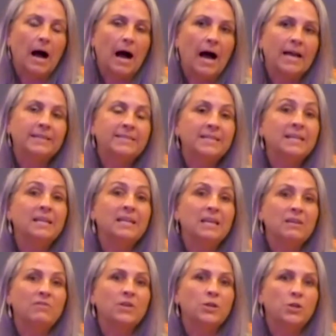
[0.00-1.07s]
I didn't
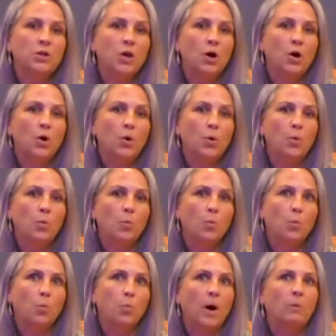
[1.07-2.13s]
even know
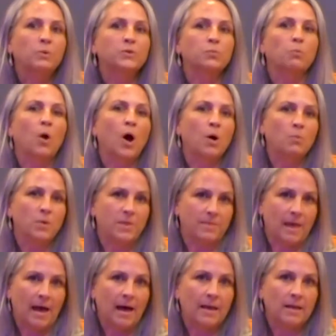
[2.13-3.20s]
what was wrong with
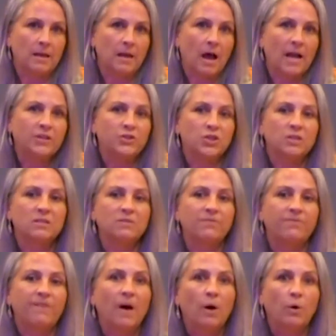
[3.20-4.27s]
that. I
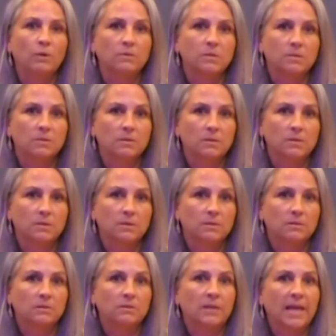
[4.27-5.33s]
just felt
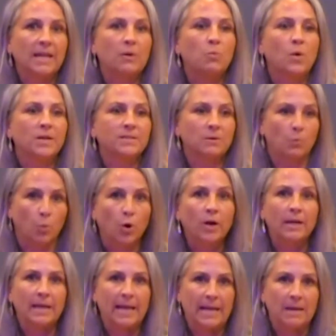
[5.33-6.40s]
that it wasn't
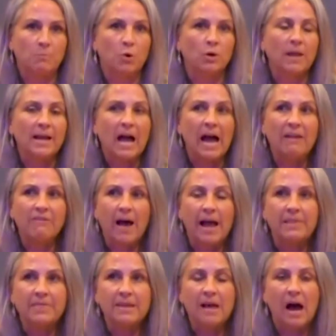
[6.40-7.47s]
working anymore. Like,
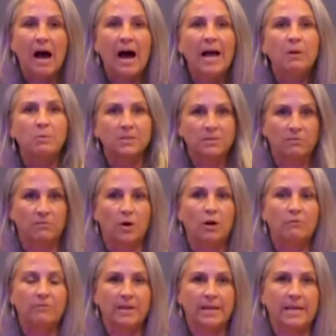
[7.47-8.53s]
I think I was
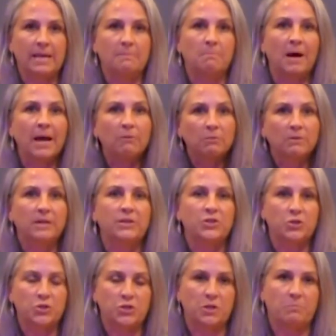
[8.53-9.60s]
evolving in my
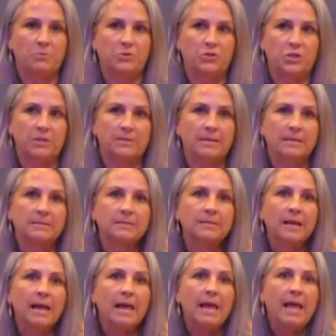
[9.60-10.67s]
relationship with Jesus,
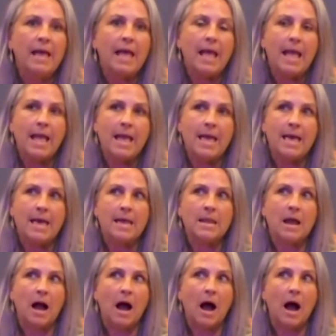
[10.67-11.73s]
and